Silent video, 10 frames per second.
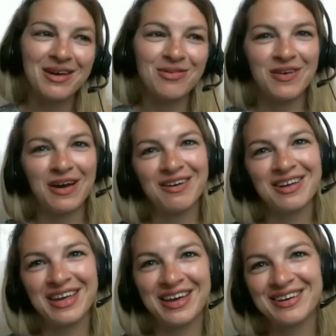
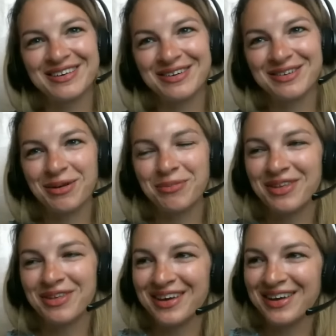fairyland or
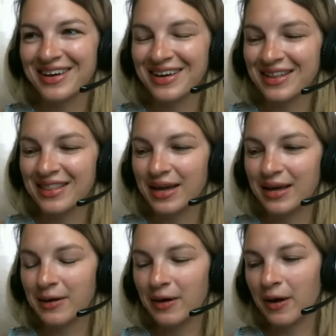something. And
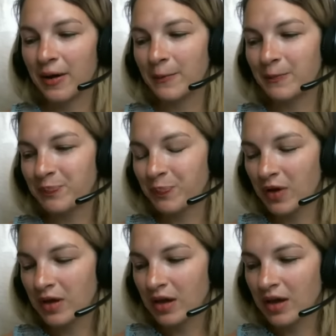then
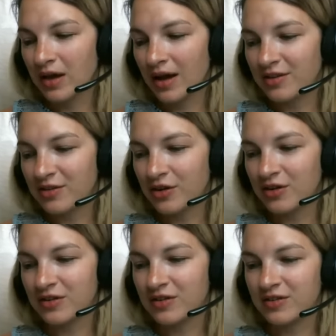I
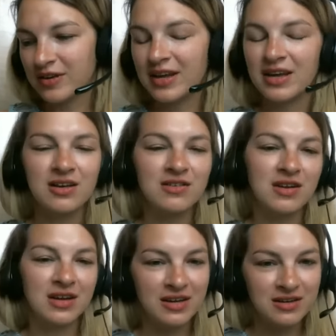started taking
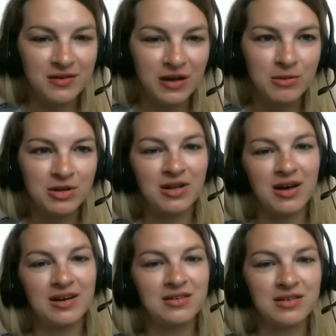psychic development
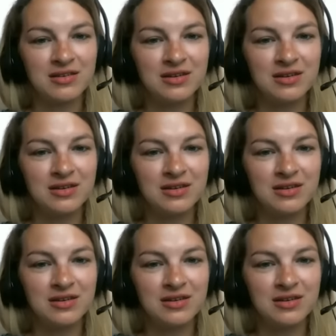classes and